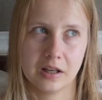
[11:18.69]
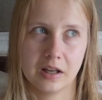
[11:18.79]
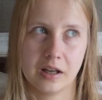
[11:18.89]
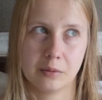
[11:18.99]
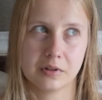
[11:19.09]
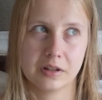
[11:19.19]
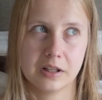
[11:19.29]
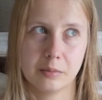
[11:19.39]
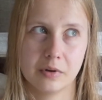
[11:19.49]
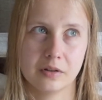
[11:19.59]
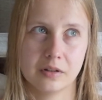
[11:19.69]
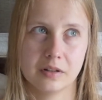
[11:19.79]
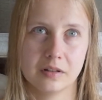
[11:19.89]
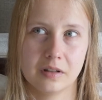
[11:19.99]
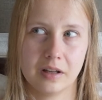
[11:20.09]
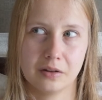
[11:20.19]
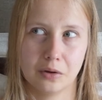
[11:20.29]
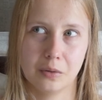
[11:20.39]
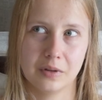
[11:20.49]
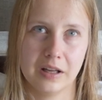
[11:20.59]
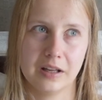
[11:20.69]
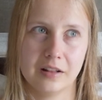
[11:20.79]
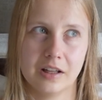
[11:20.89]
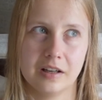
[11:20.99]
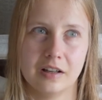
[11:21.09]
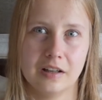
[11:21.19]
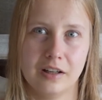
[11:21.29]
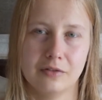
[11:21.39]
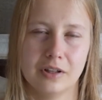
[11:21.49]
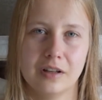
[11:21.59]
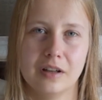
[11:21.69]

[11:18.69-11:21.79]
I will think about it like the whole day, and then in the evening